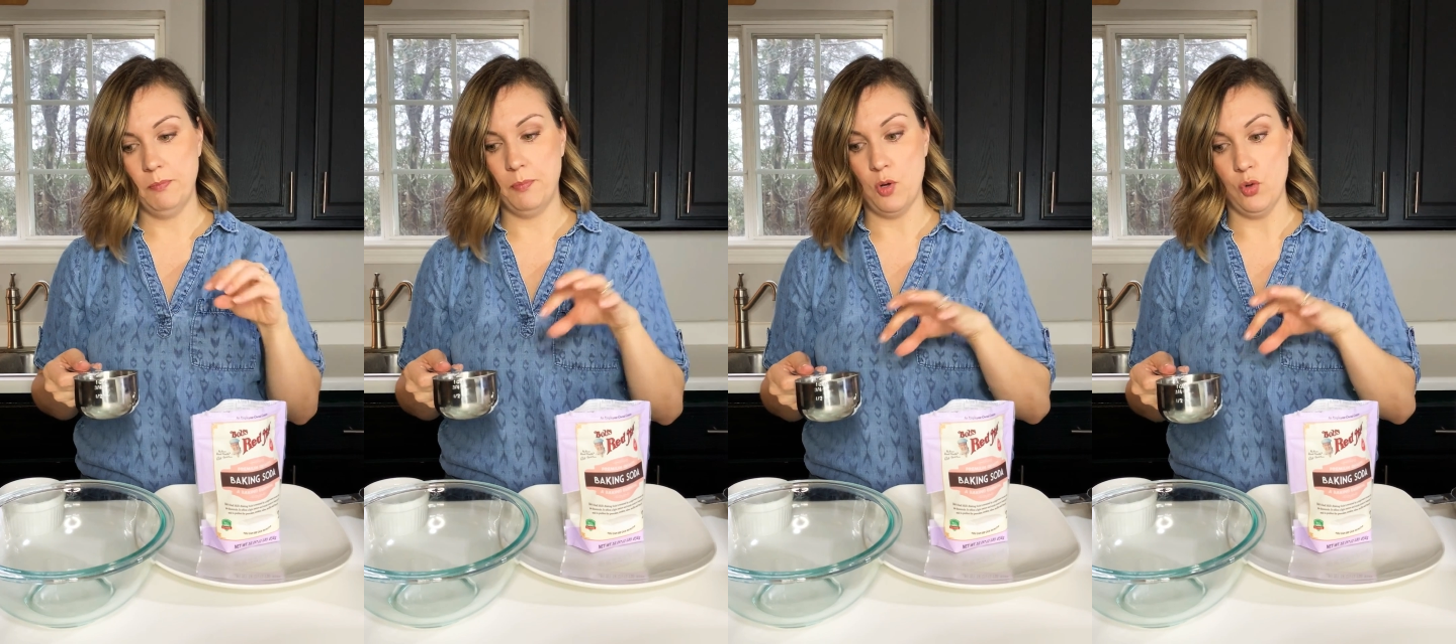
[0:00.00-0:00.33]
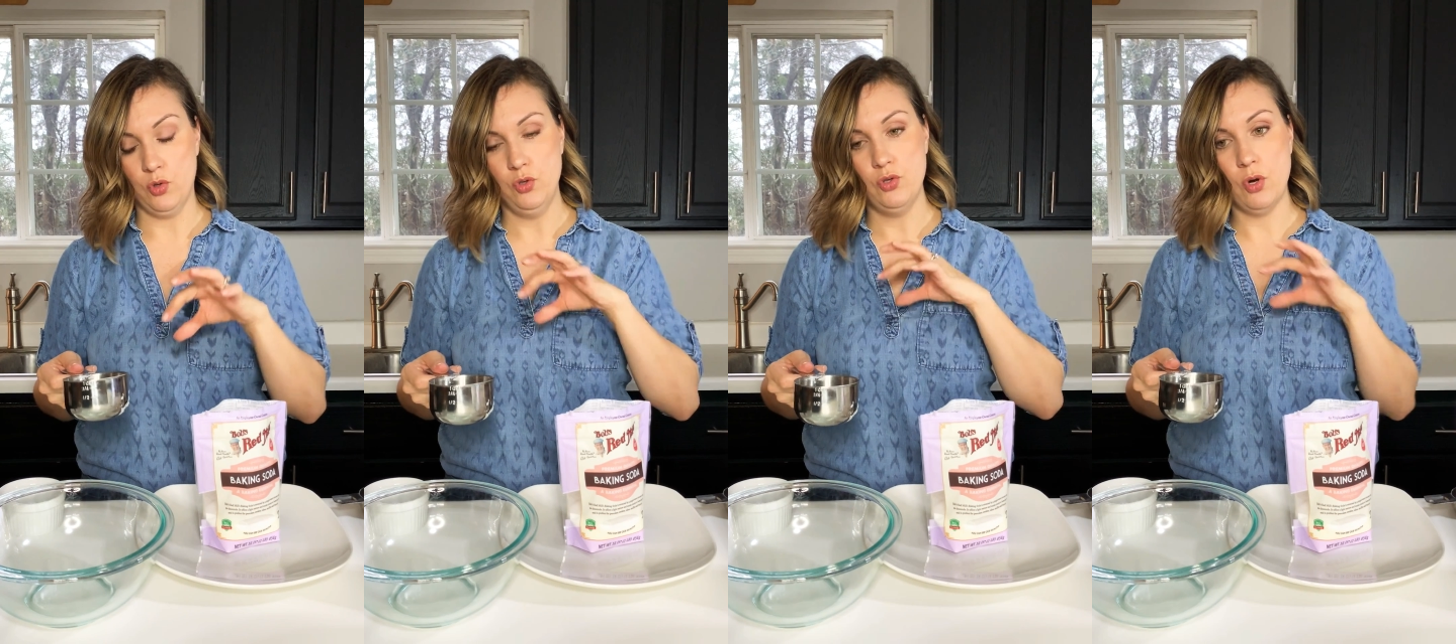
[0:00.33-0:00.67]
bowl.
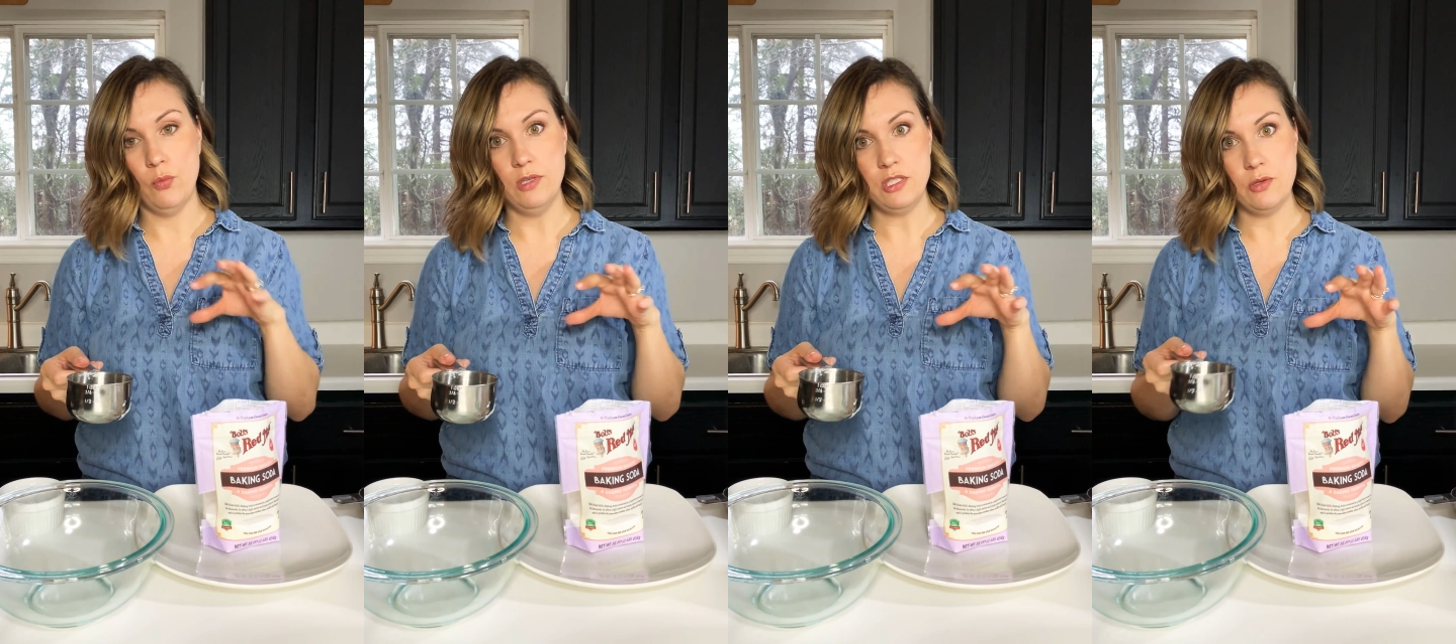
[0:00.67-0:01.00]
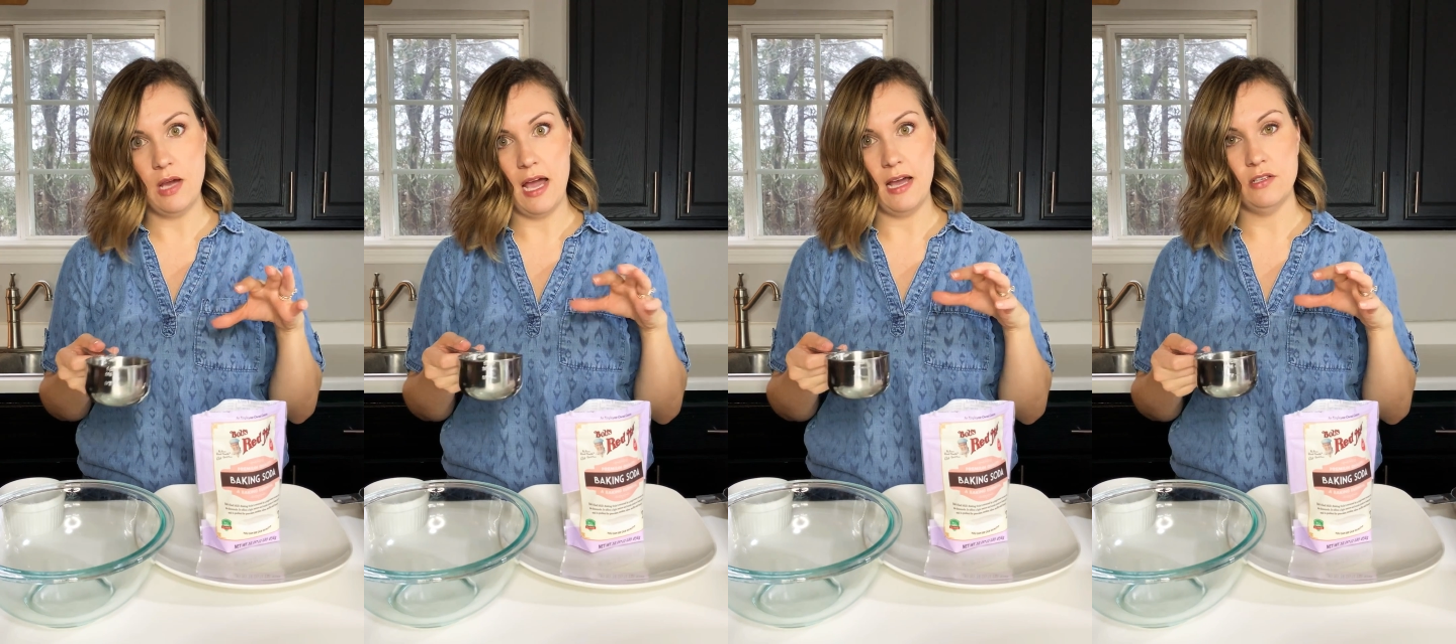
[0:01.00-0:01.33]
You don't want to
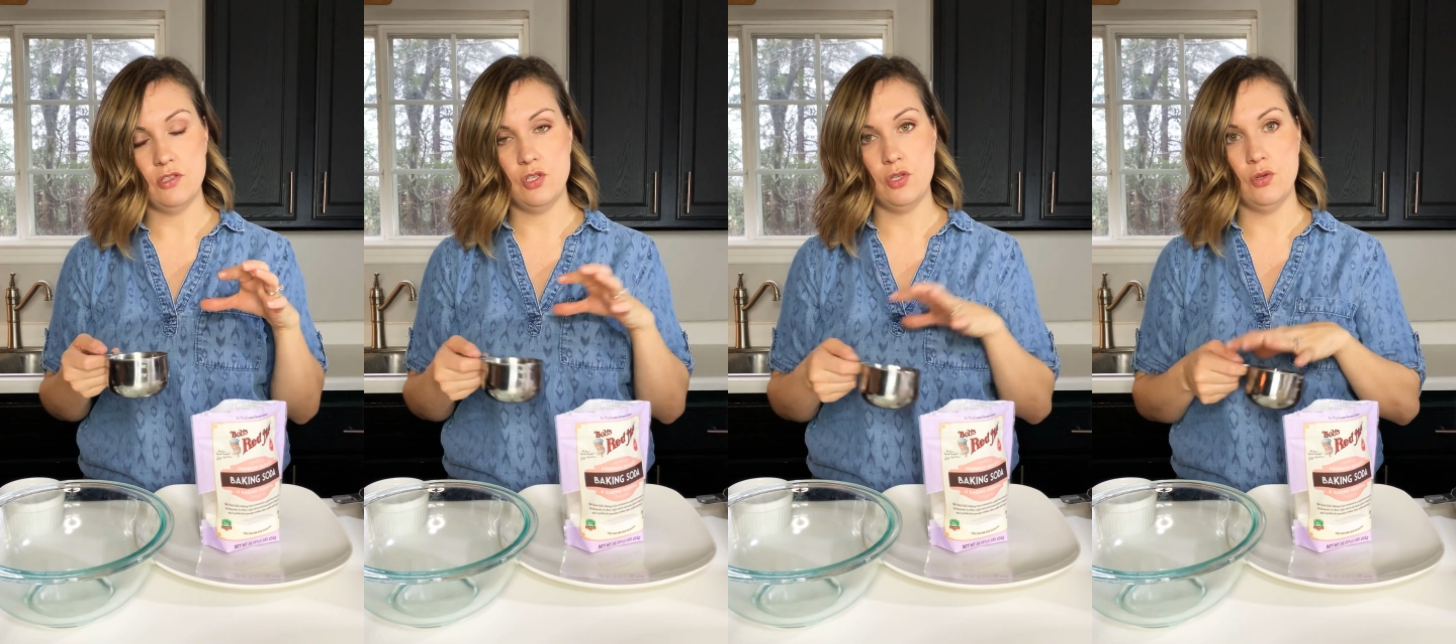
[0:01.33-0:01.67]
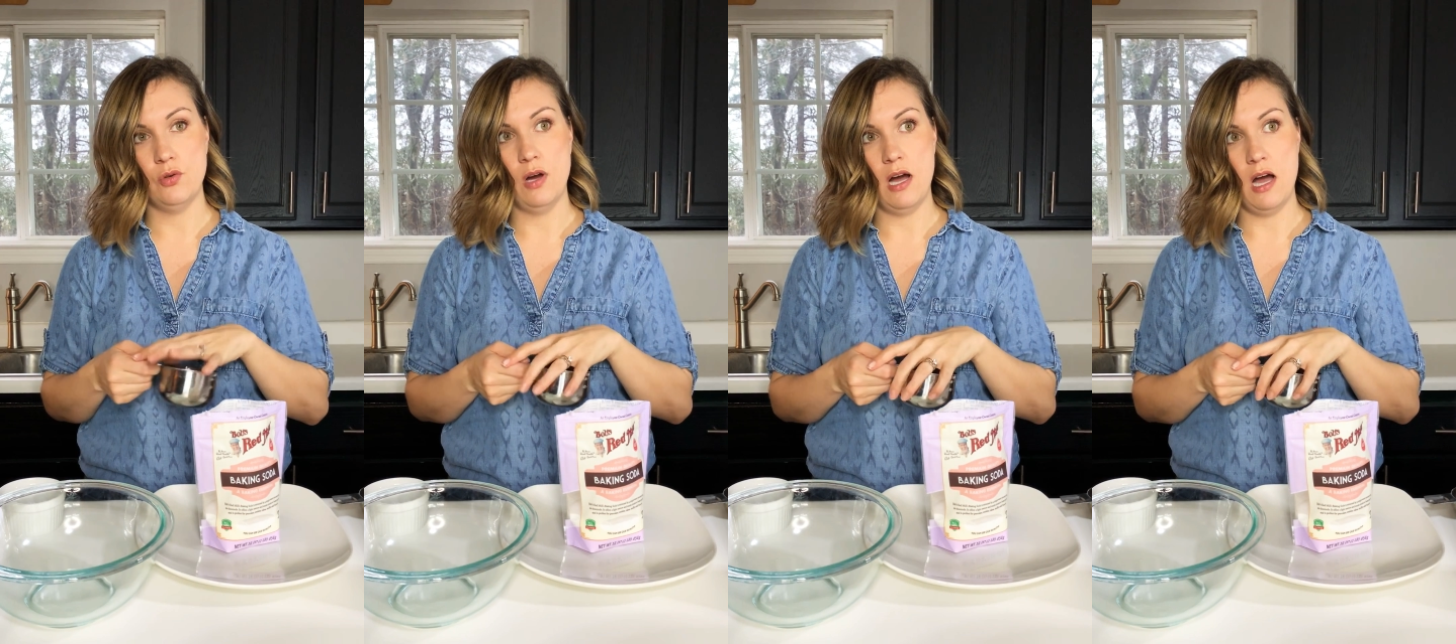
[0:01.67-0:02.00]
add
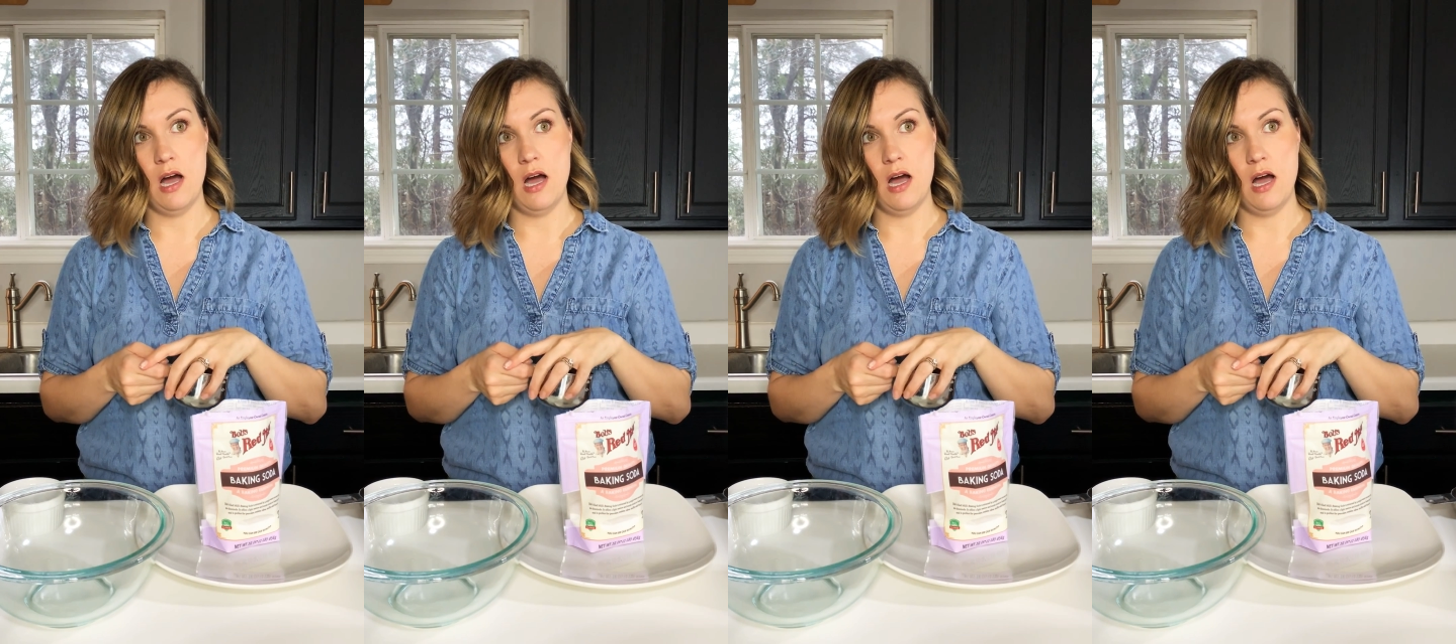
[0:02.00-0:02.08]
to